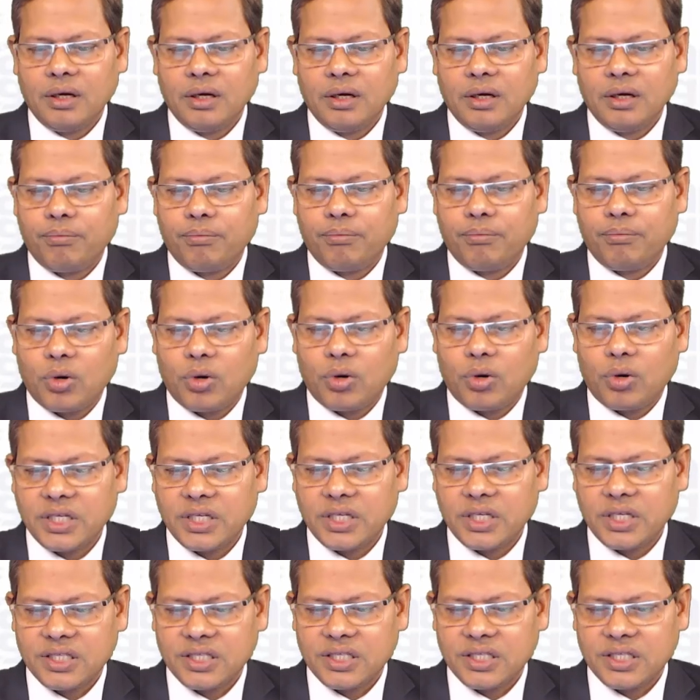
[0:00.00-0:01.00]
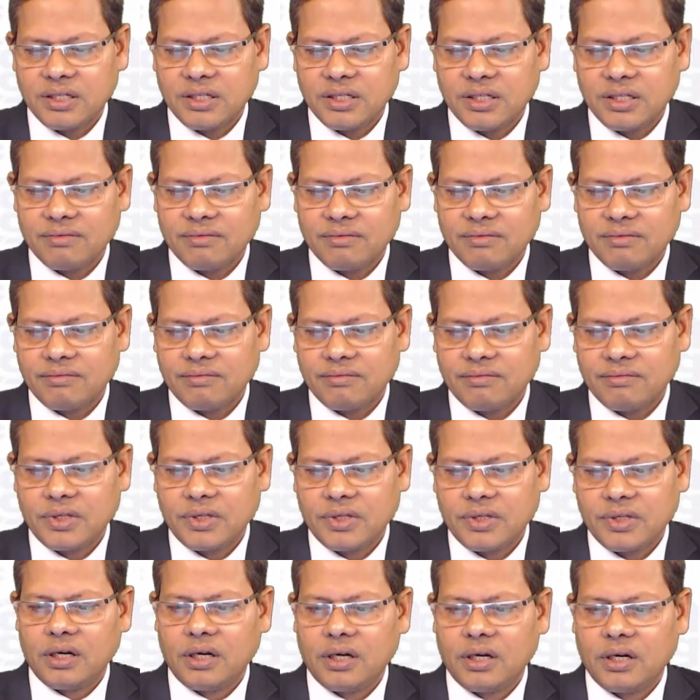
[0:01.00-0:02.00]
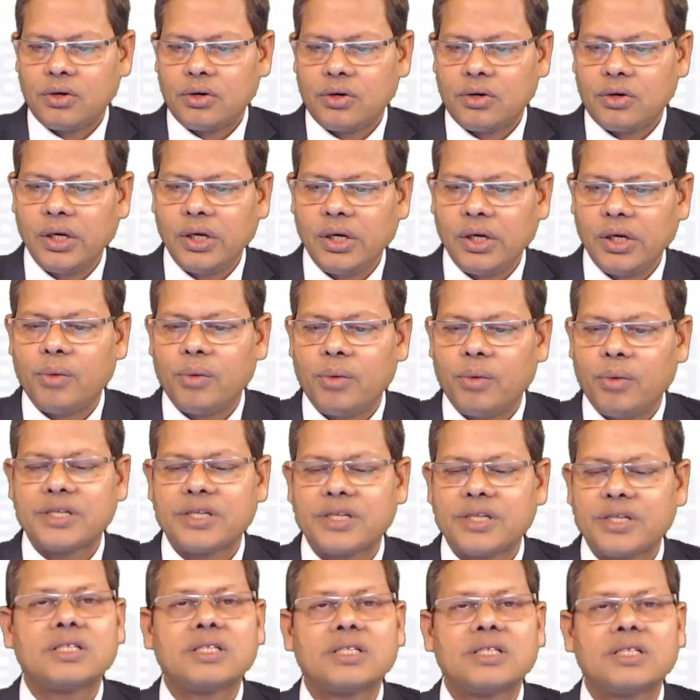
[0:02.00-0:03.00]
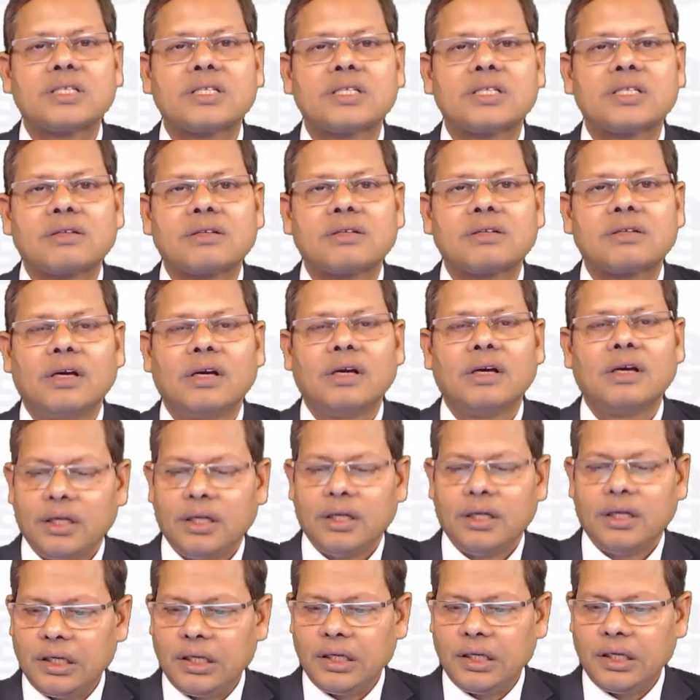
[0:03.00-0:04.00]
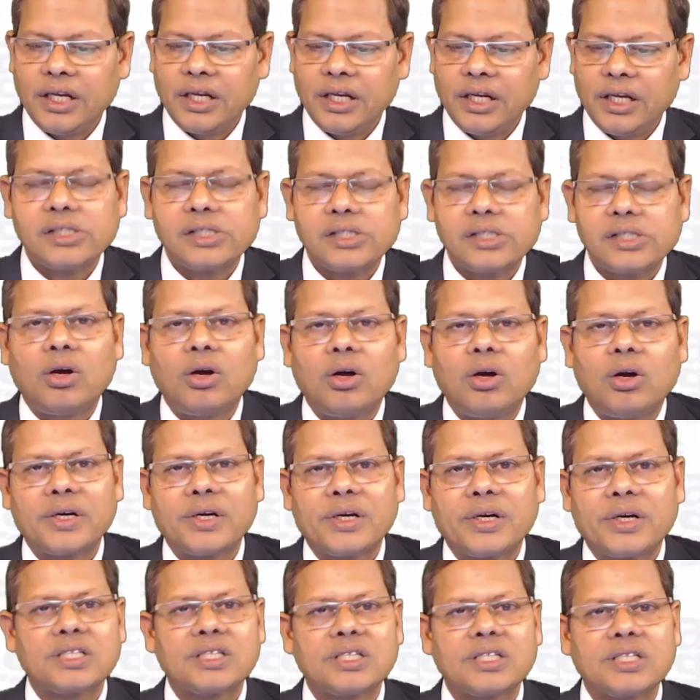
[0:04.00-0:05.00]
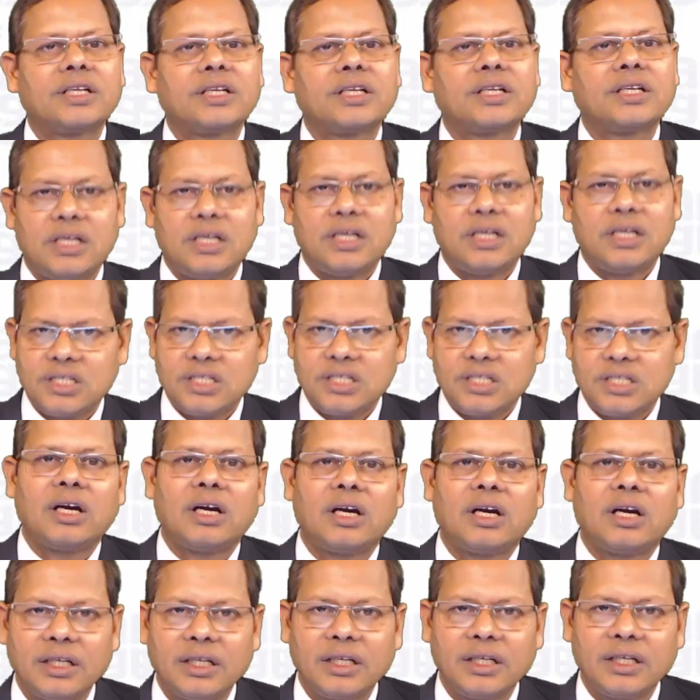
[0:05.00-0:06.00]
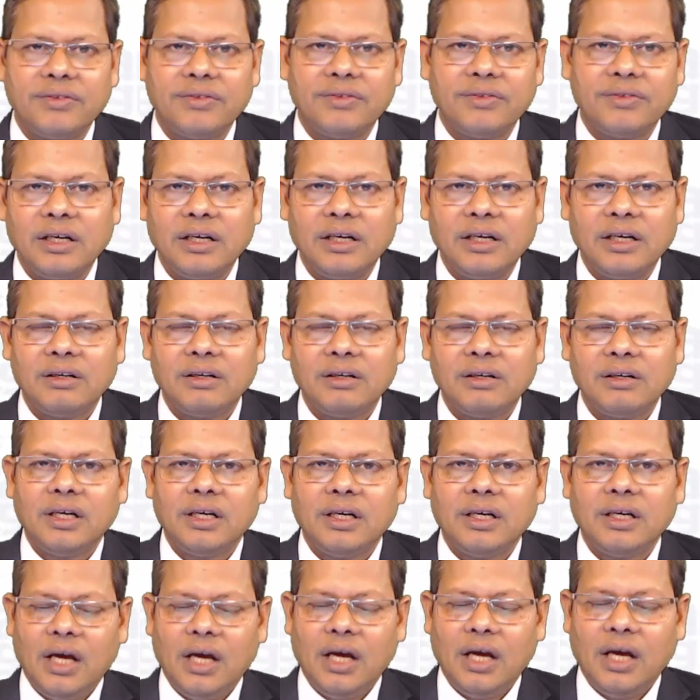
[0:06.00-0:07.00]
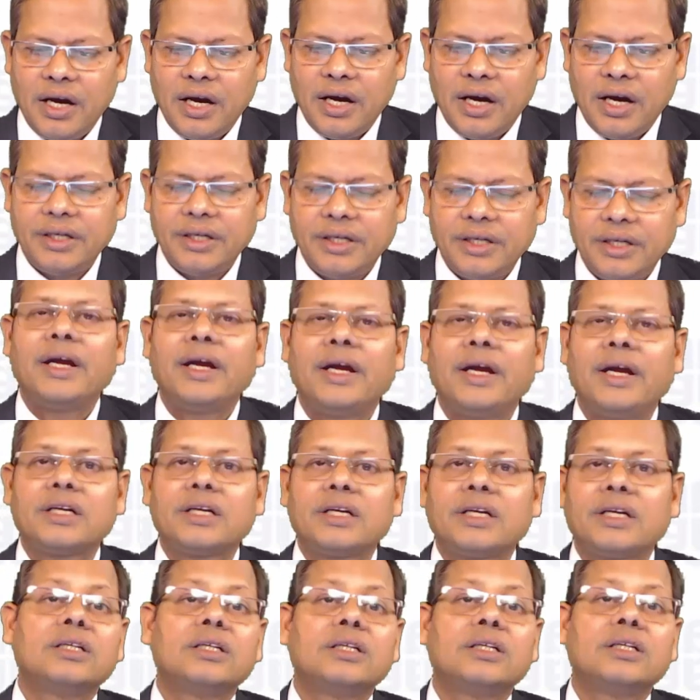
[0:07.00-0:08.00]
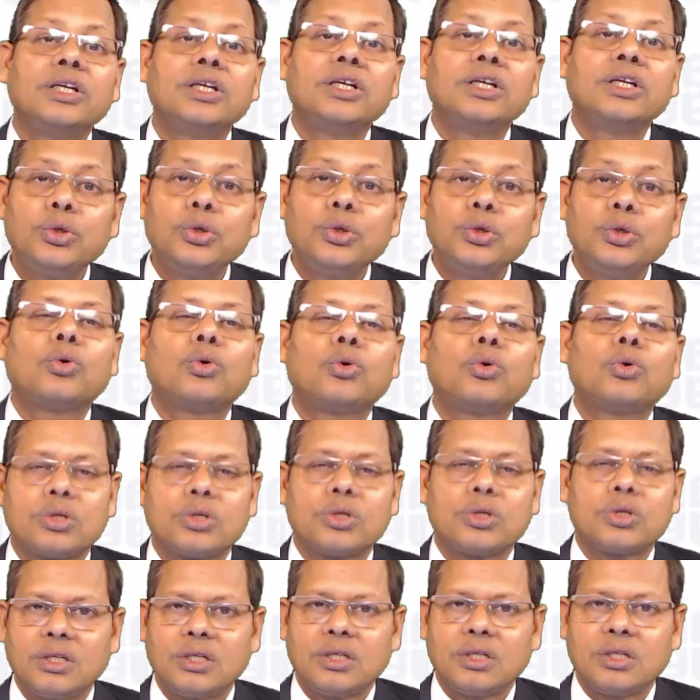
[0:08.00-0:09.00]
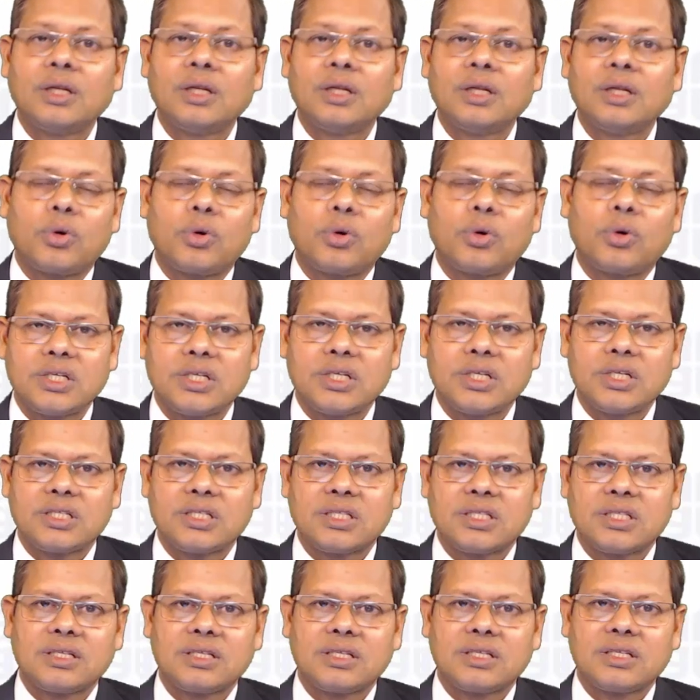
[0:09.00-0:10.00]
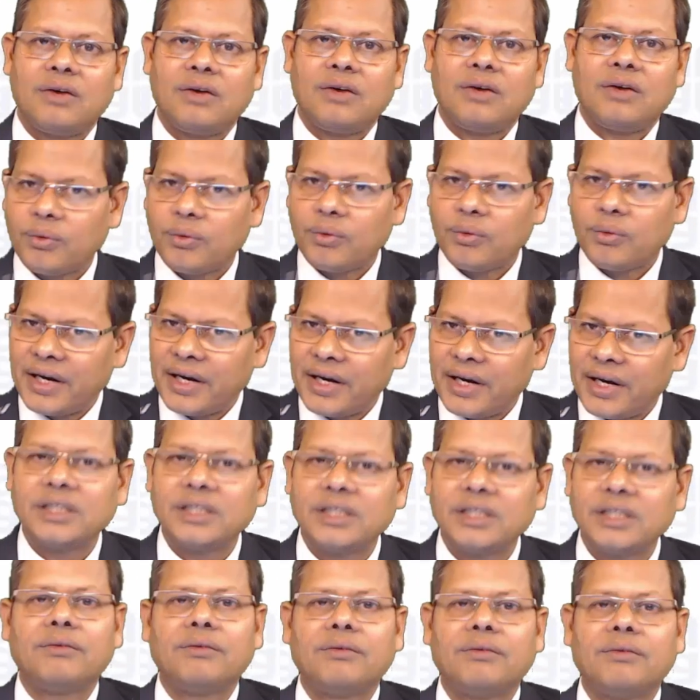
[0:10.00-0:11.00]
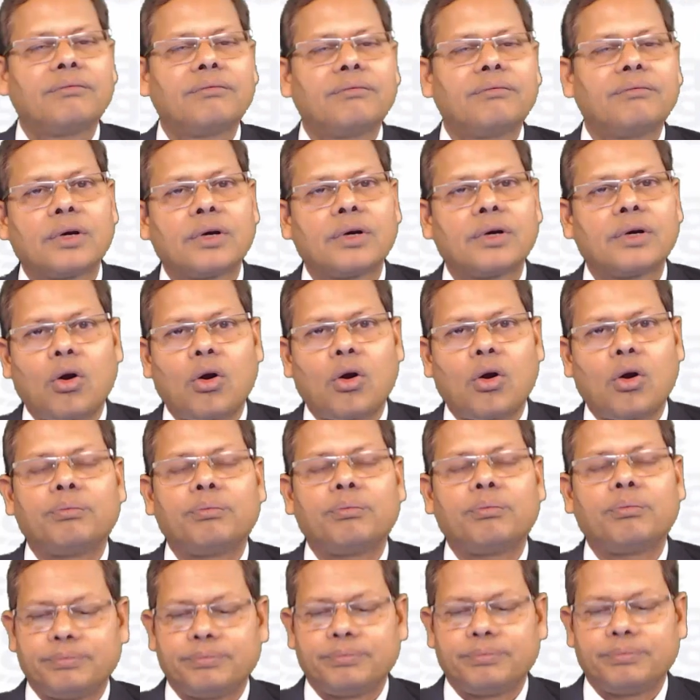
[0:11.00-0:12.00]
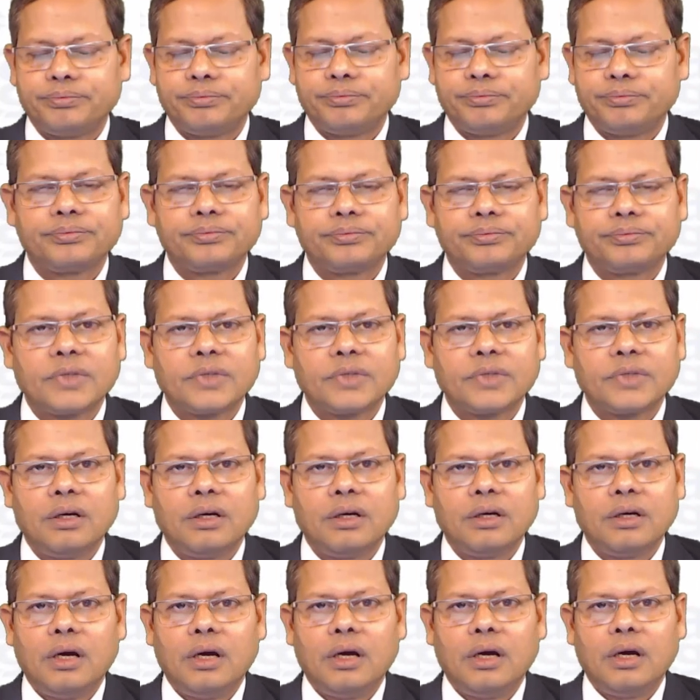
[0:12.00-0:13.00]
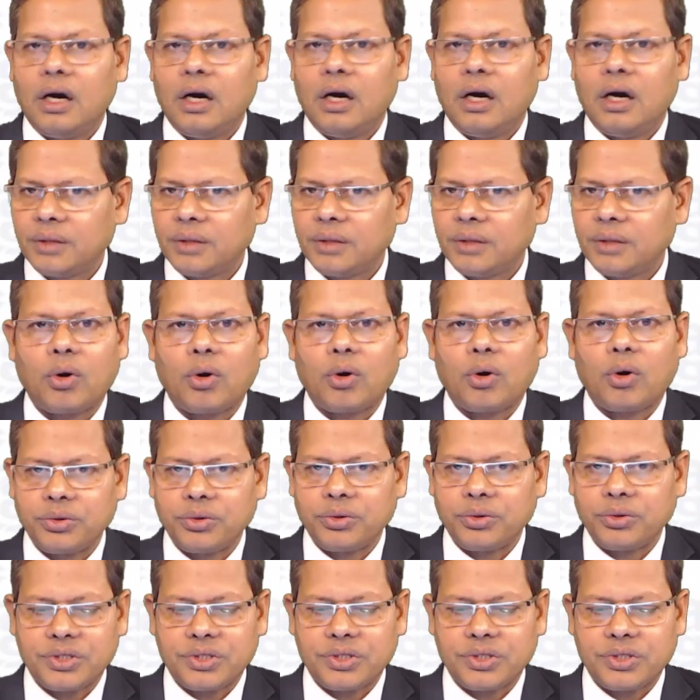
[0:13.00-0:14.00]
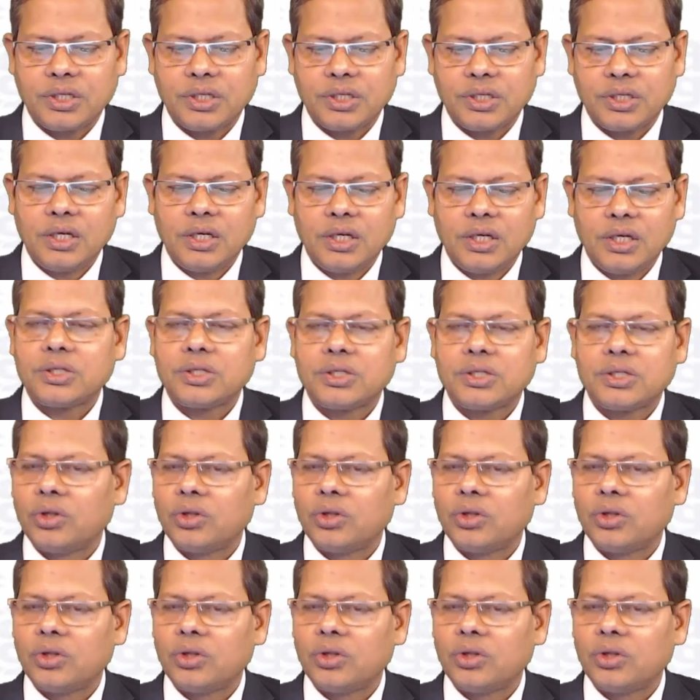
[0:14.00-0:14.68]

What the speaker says: process, not only operations, the agricultural operations at the starting level and in due course in the process of getting the crop or the produce. So there